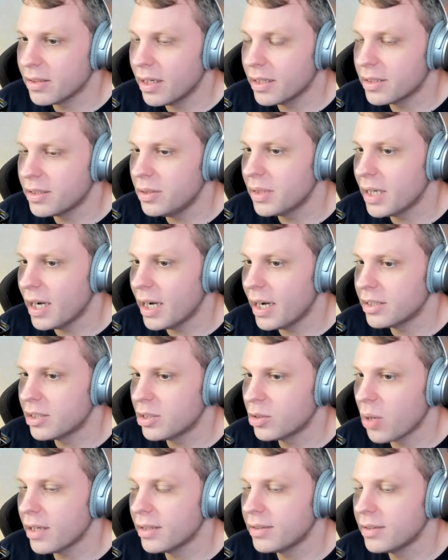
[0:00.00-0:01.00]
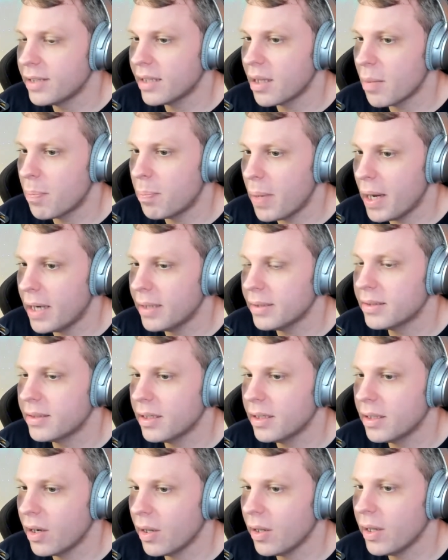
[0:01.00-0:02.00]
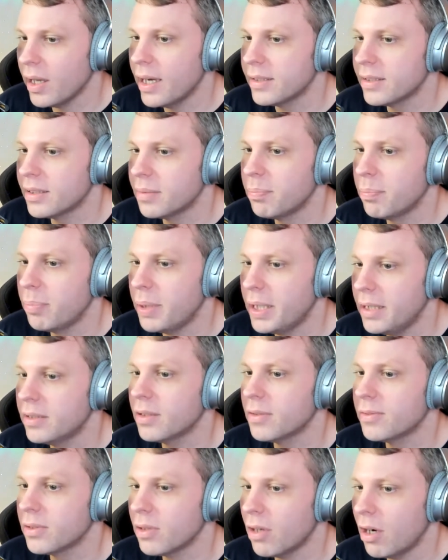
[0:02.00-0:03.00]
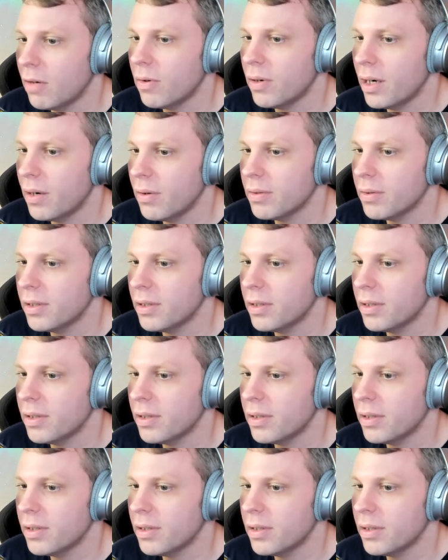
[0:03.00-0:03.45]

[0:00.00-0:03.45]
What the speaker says: like you guys try to take the best in class piece of software out